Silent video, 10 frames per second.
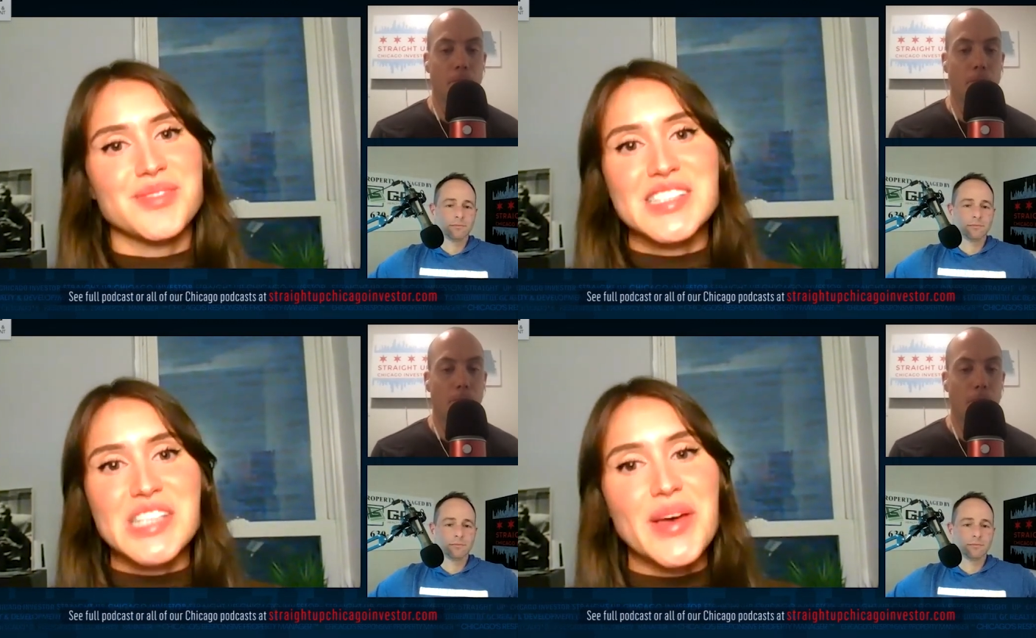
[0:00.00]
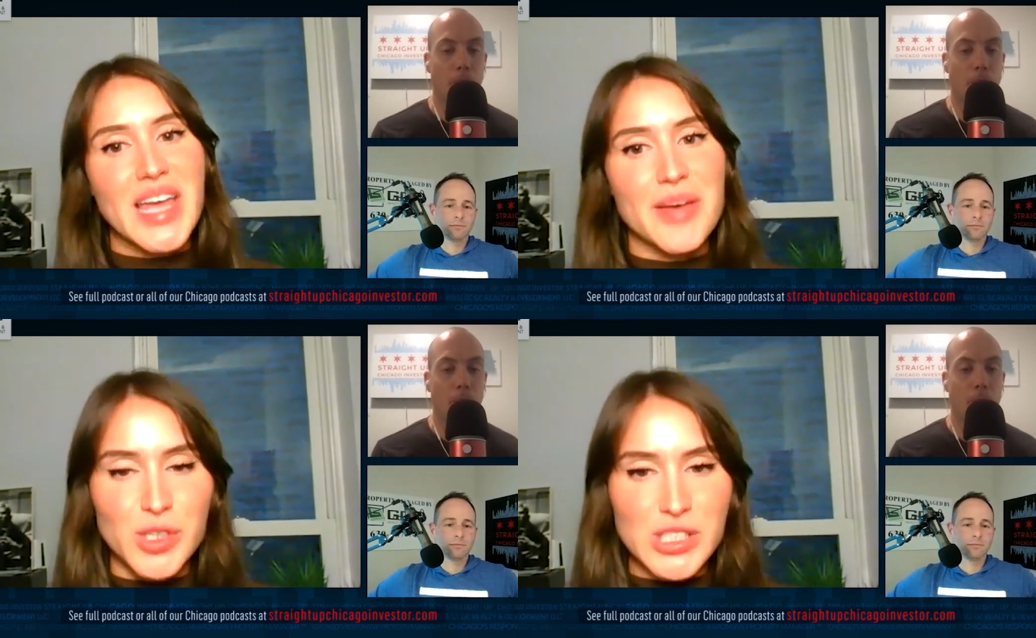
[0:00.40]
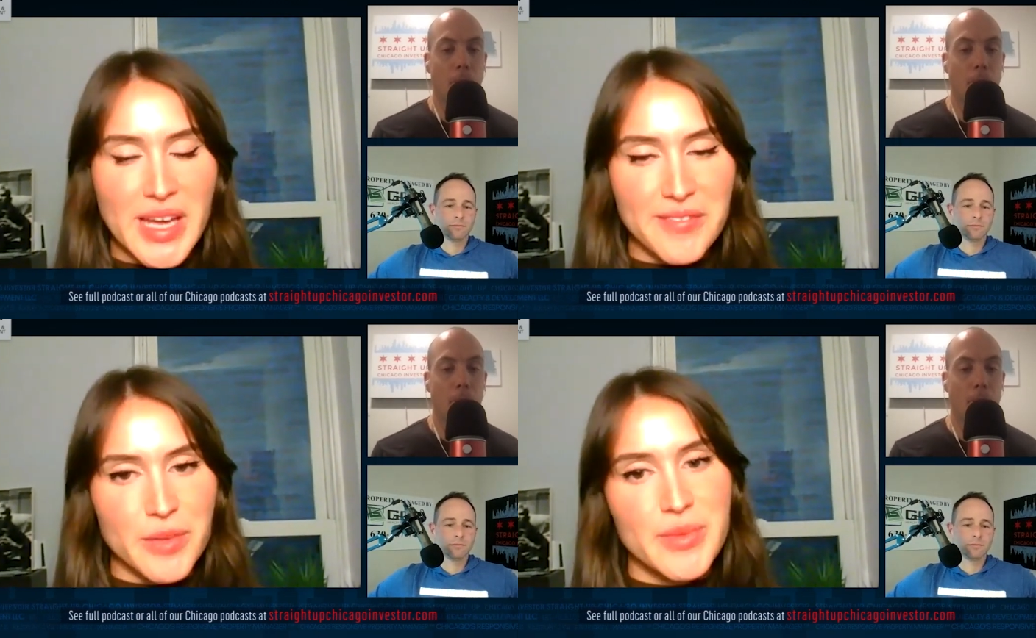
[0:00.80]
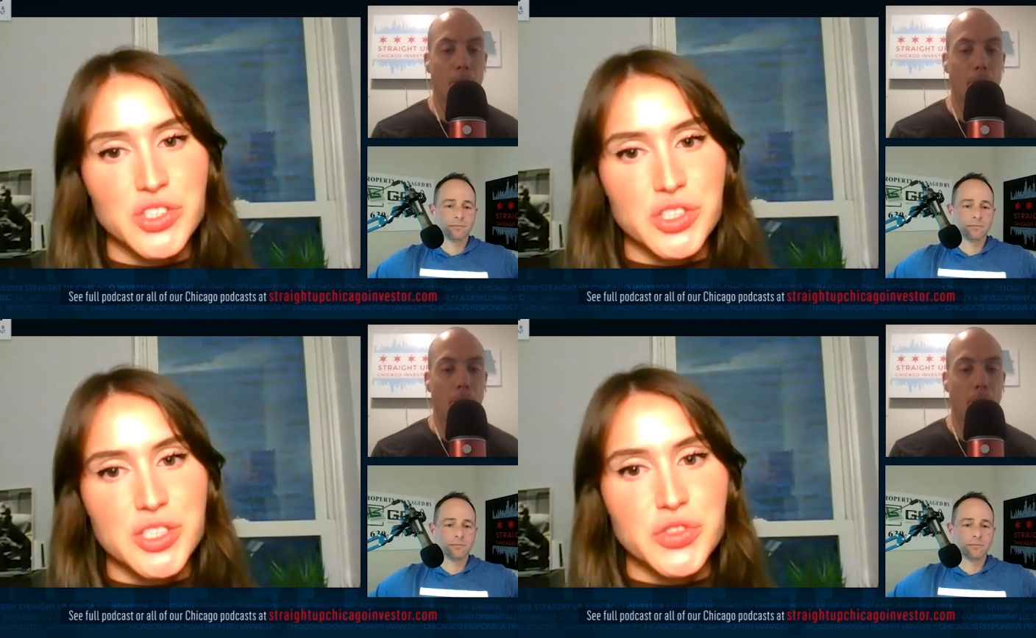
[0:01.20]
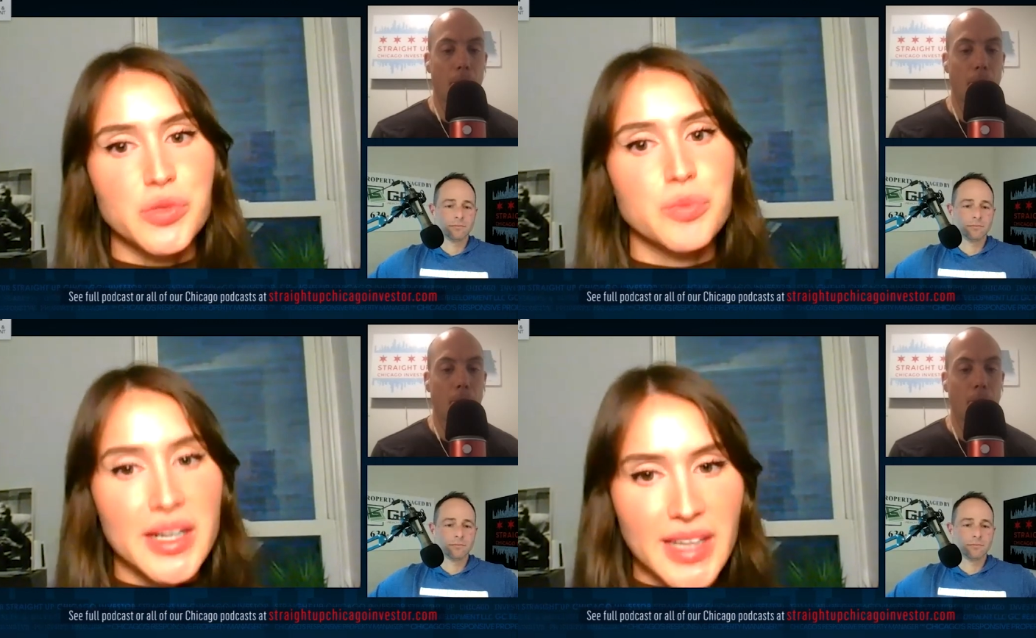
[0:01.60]
Speaker 1: that's how i get most of my information is
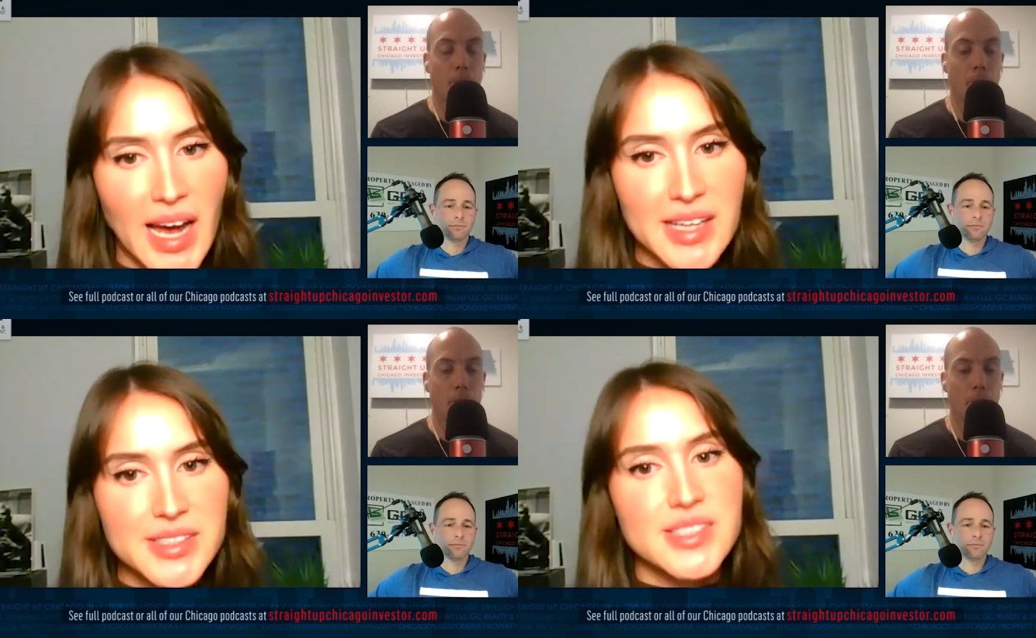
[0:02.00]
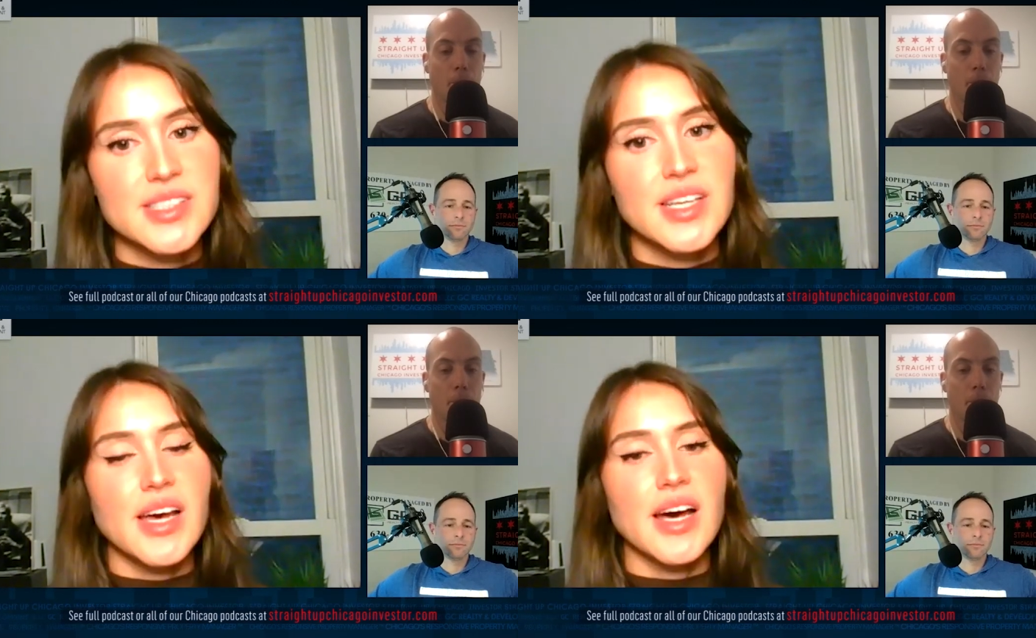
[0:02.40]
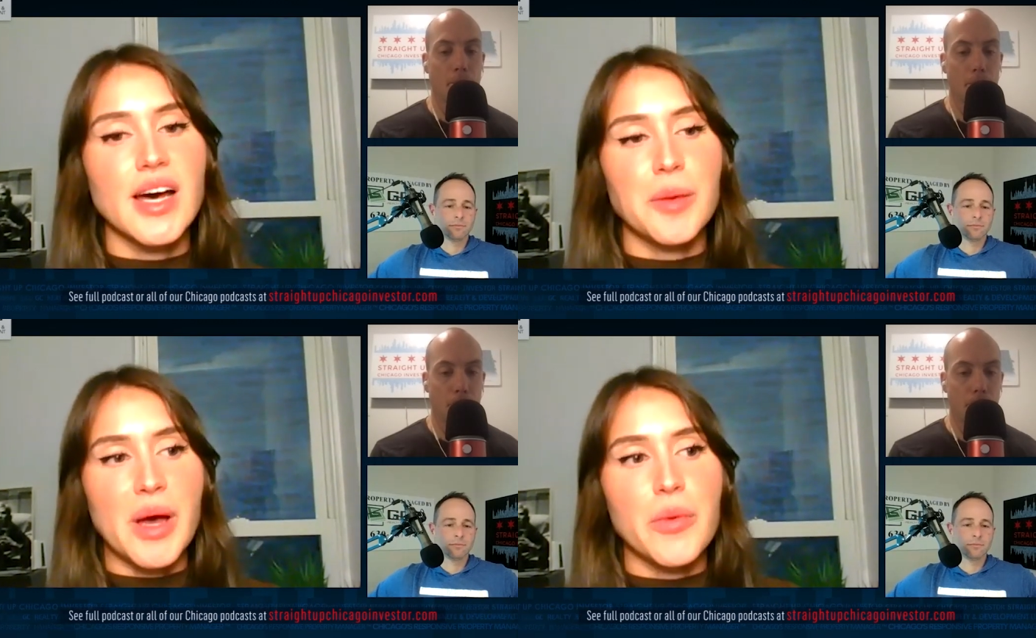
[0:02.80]
through podcasts um,